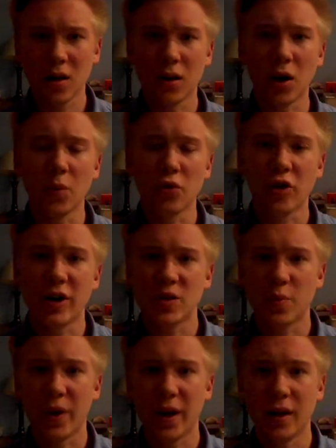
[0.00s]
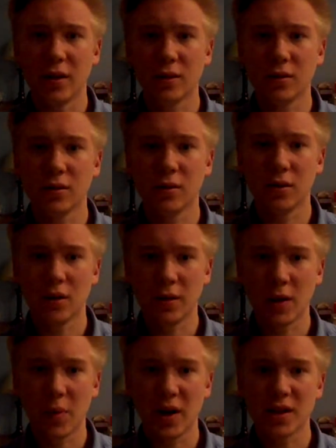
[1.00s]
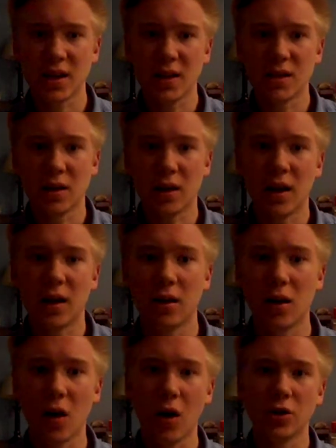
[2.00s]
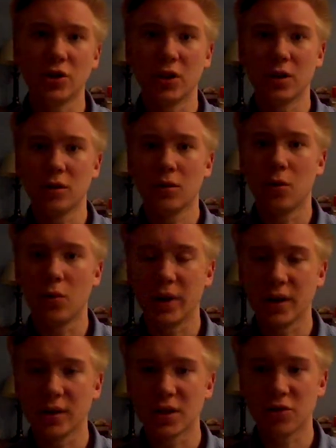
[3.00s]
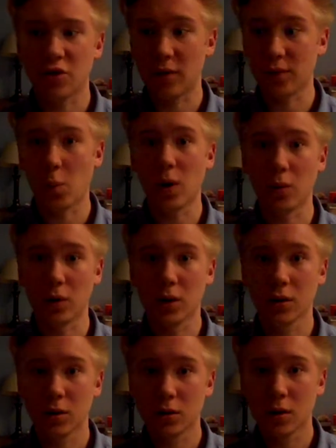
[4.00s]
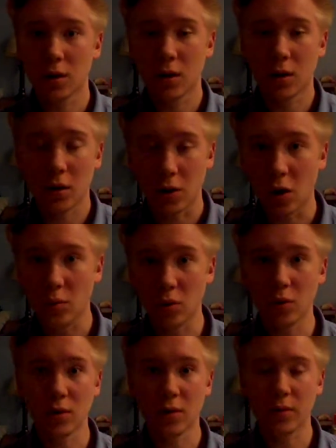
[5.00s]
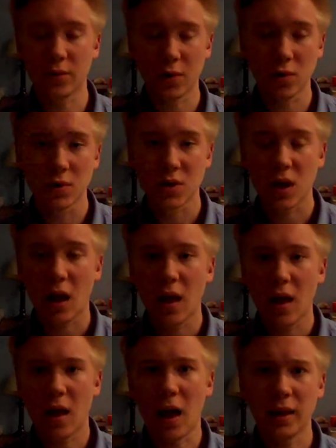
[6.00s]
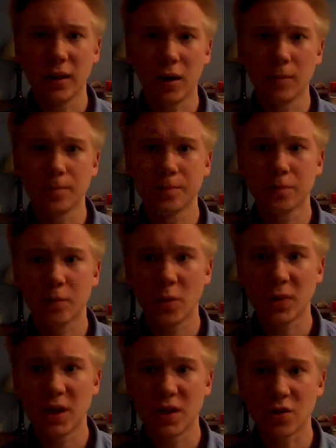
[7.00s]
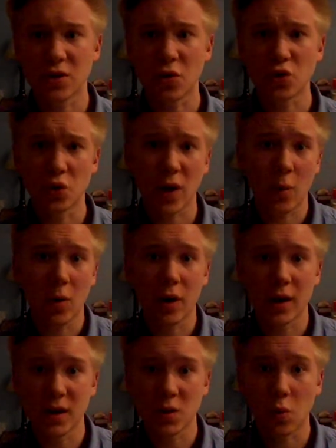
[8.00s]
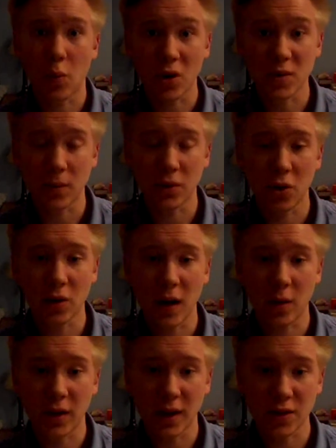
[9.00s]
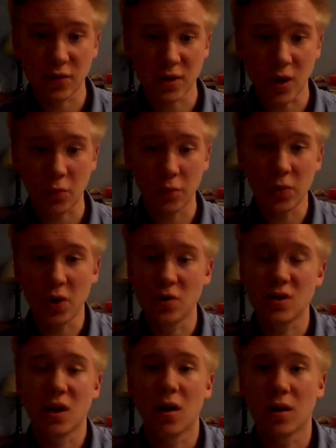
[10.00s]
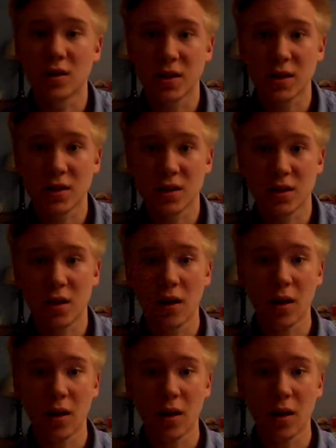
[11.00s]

Global reach being the ability to get a larger audience around the world. Global, of course. And we did this because social networking is what most people do nowadays. For example, music artists